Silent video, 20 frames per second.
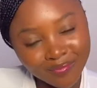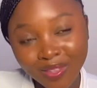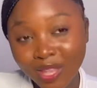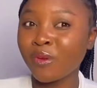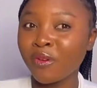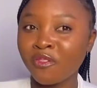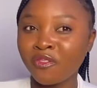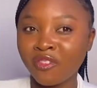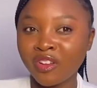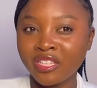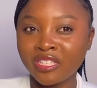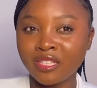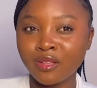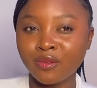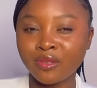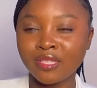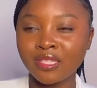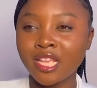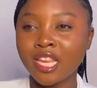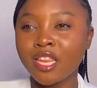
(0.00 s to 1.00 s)
My friends that
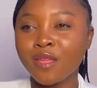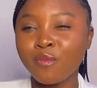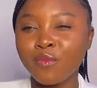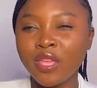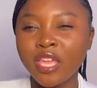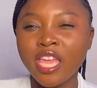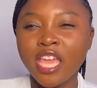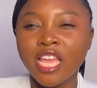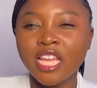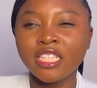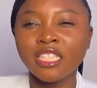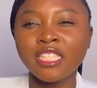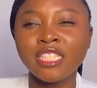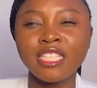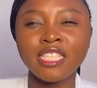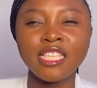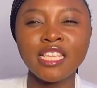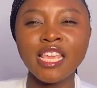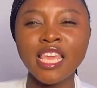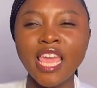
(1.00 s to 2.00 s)
was telling me,
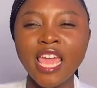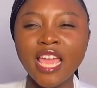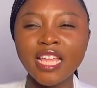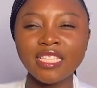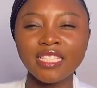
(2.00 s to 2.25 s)
tear